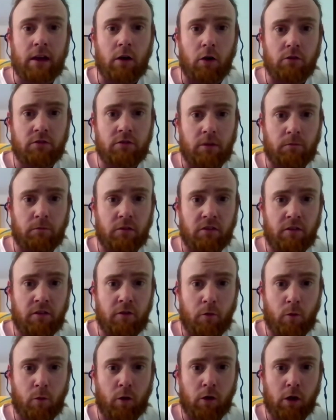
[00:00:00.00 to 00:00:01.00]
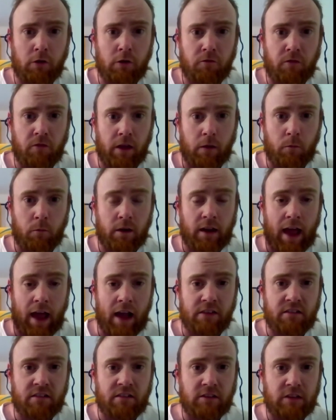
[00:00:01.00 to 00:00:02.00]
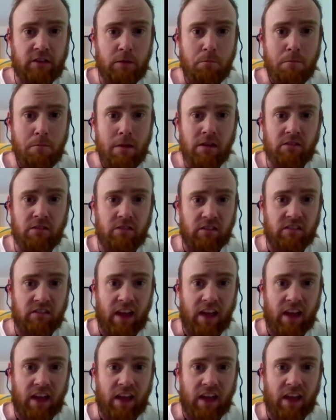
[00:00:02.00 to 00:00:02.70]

concept as if it were a good thing when it actually diminishes